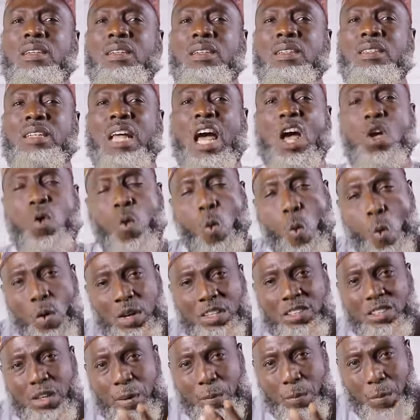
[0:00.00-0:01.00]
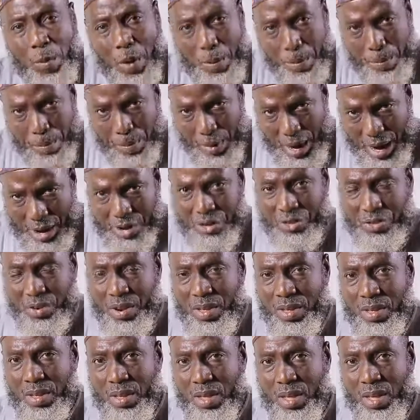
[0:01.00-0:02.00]
than what the
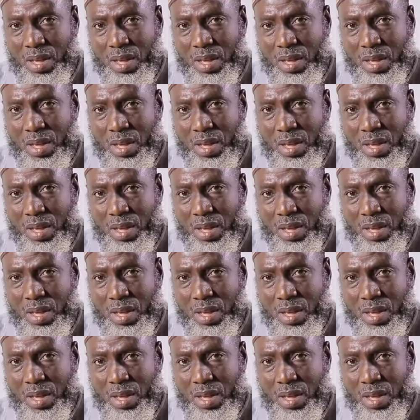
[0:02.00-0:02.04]
country